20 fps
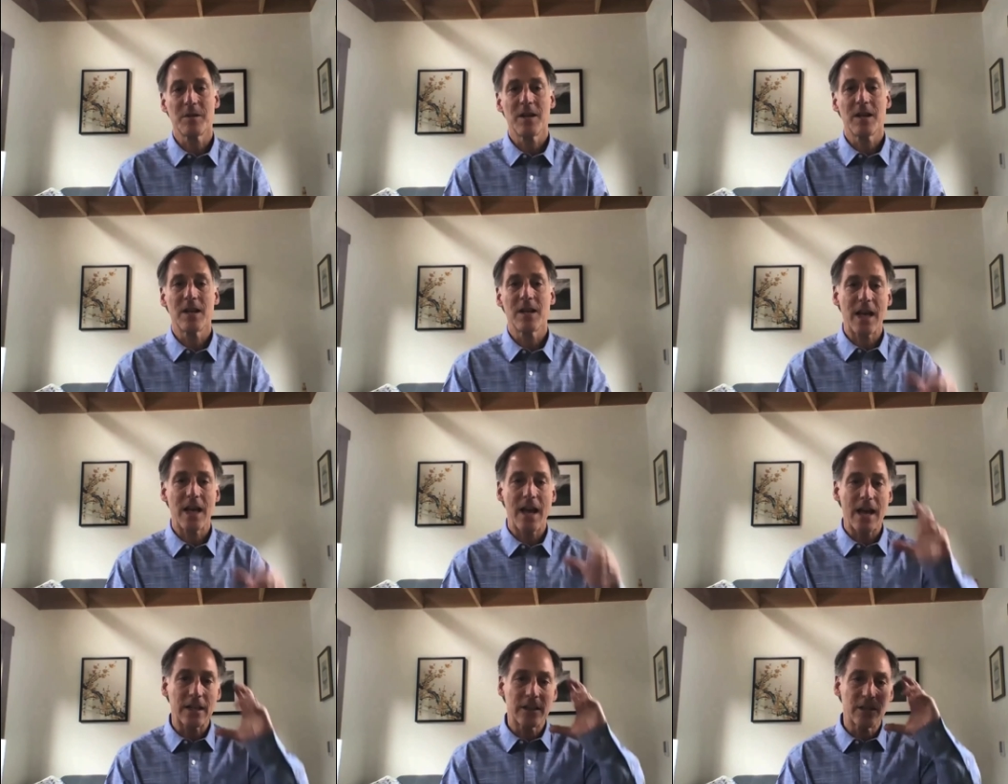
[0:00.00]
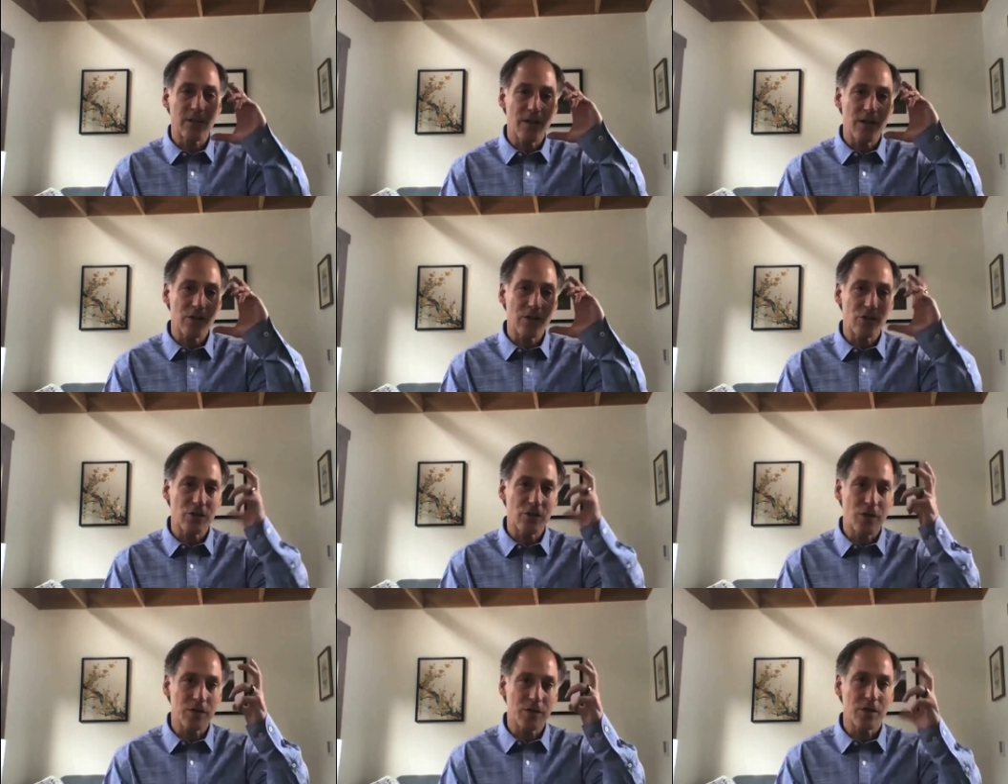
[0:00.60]
It activates
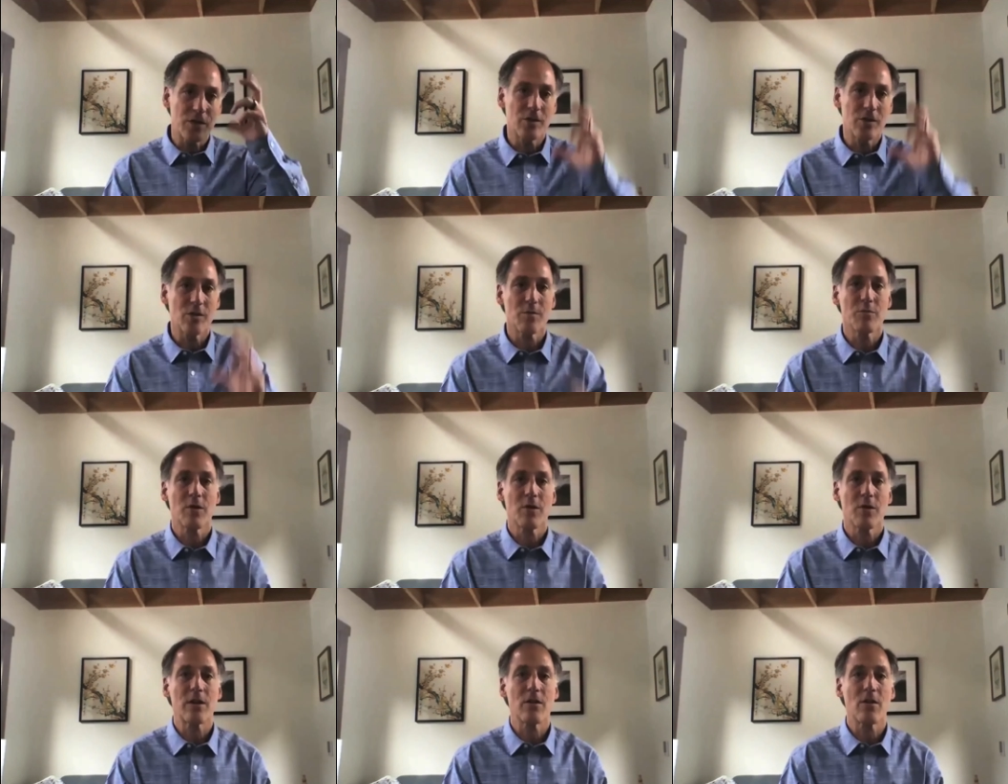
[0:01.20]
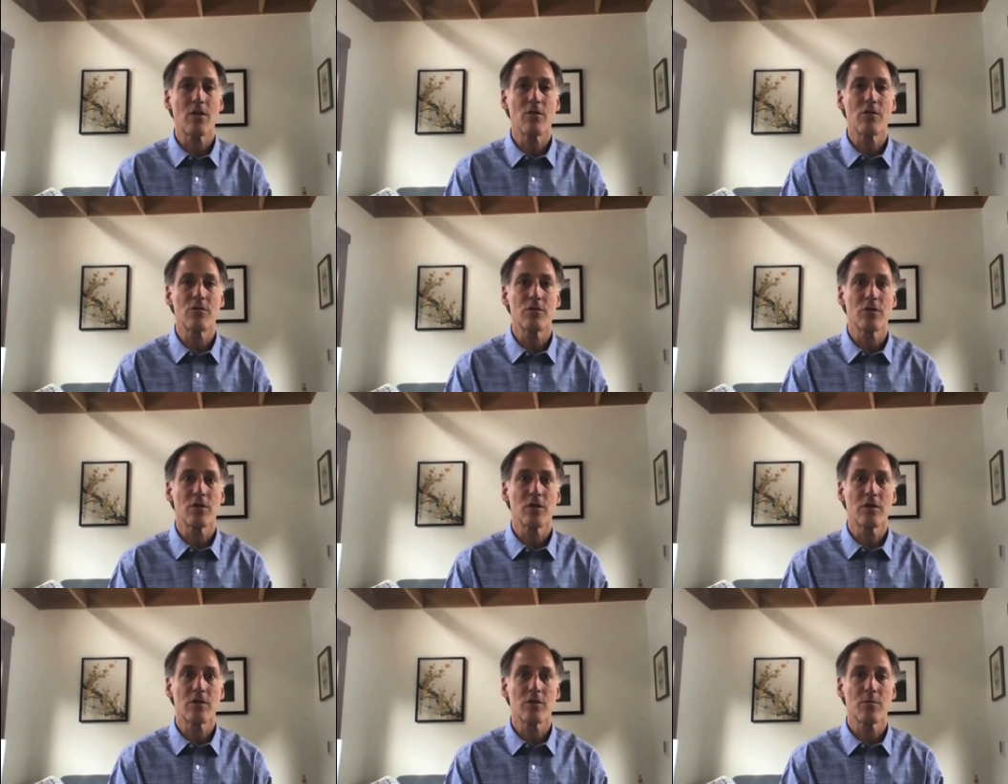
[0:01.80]
shifts in your brain, oh,
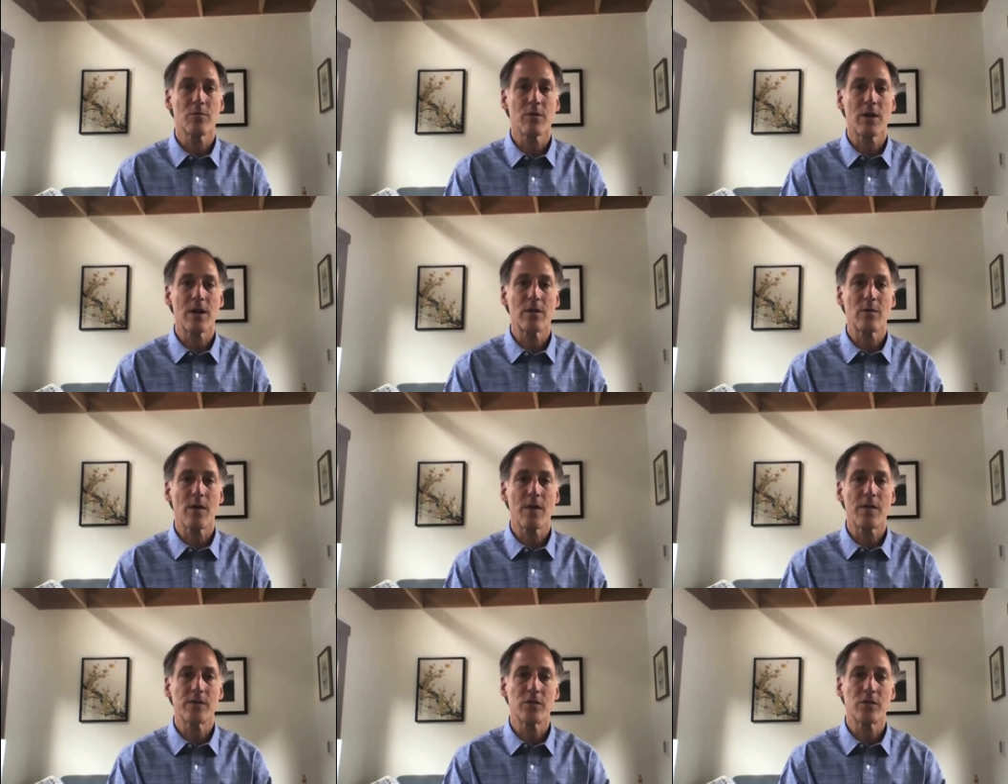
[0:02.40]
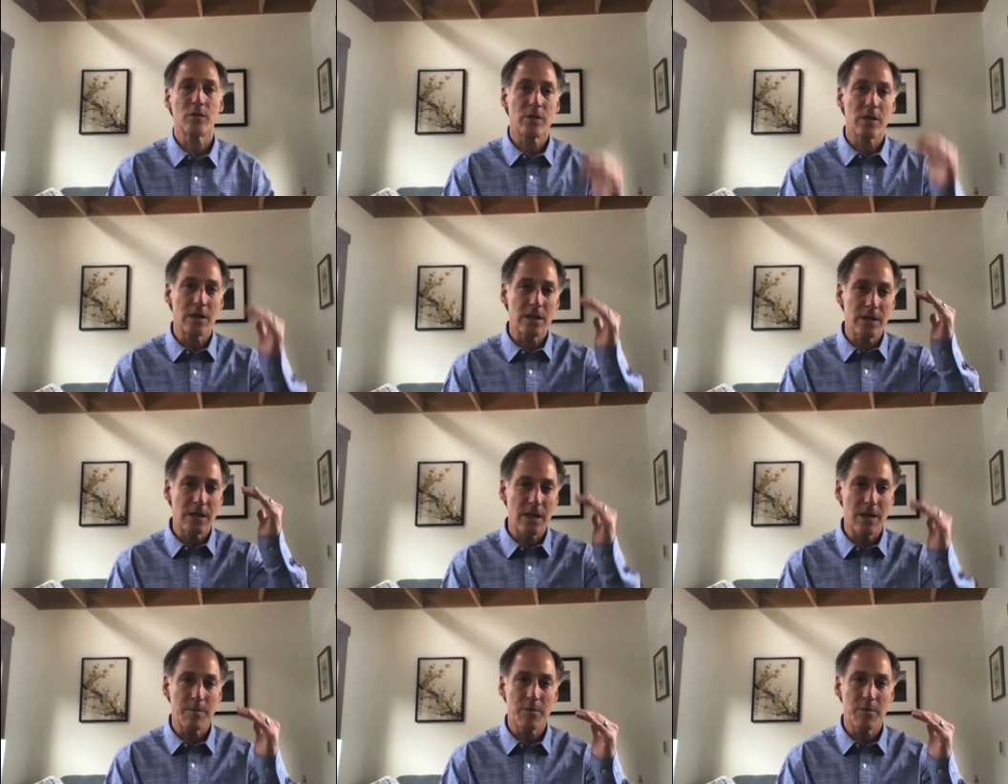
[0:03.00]
your in your brain waves, so the
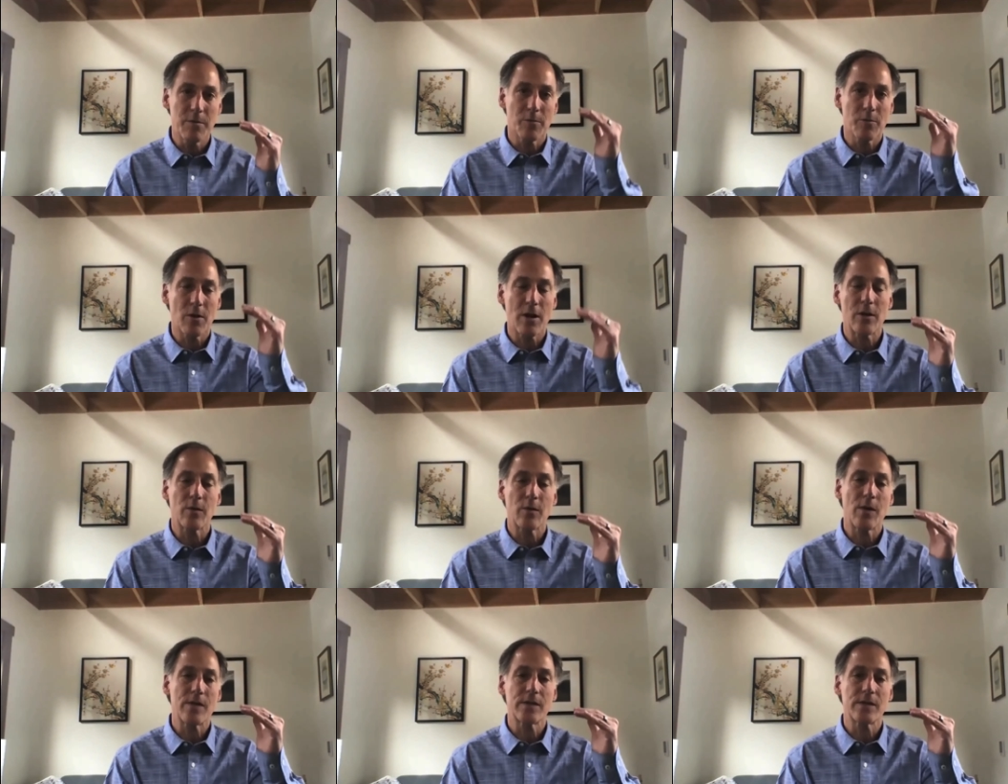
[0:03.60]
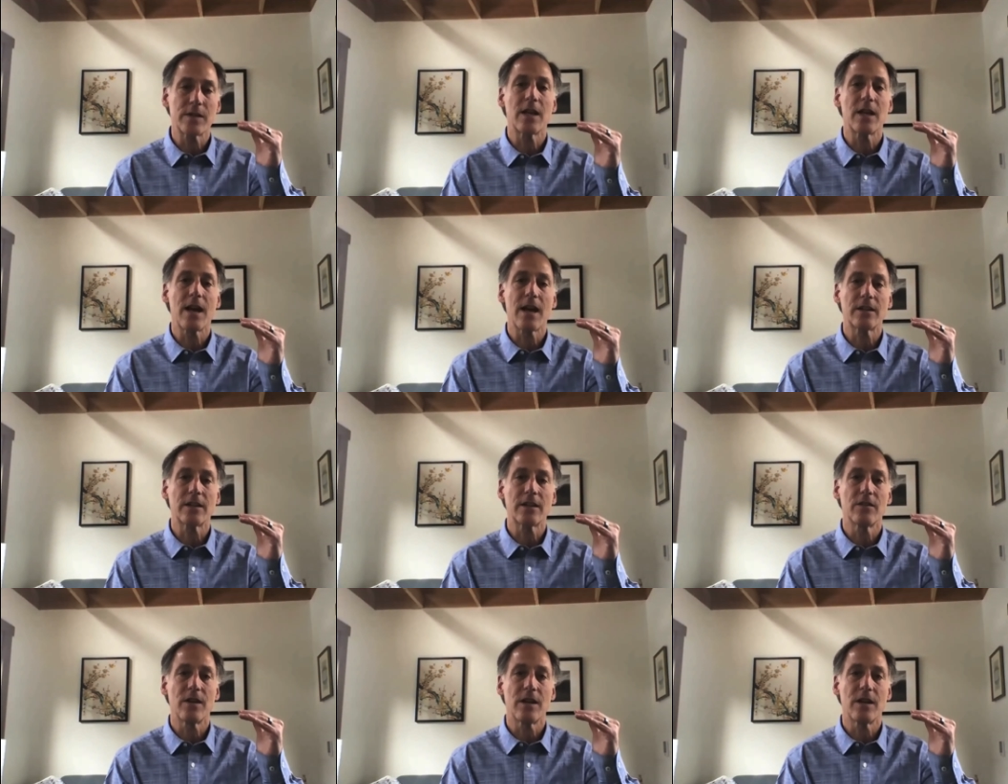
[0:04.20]
deeper brain waves get
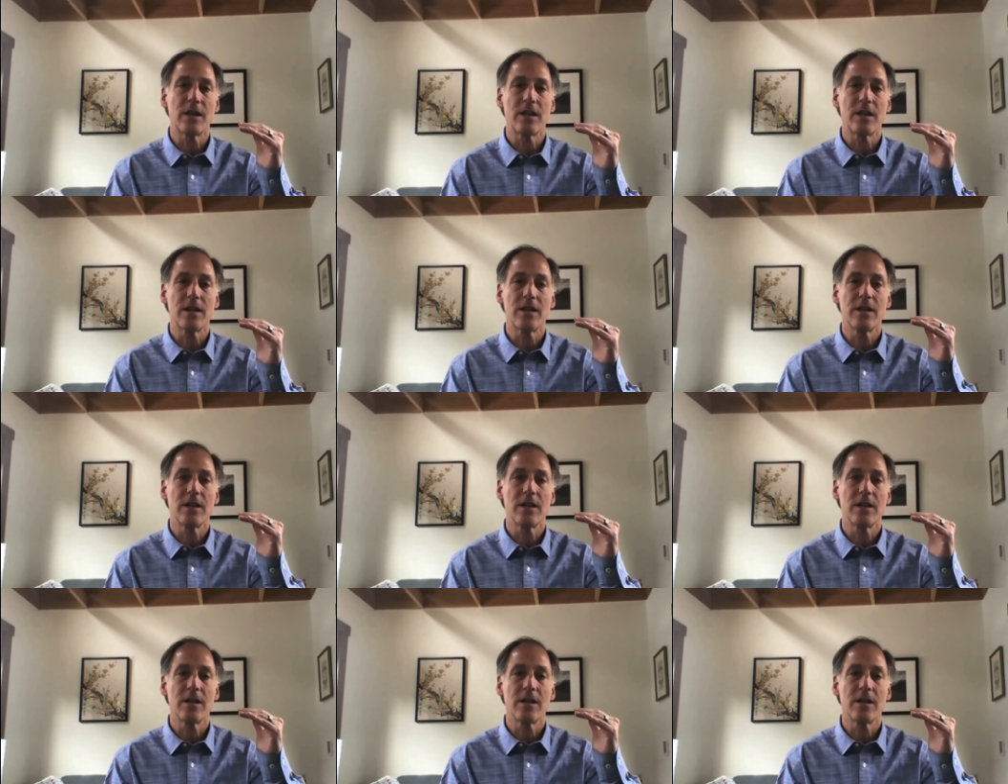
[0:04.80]
activated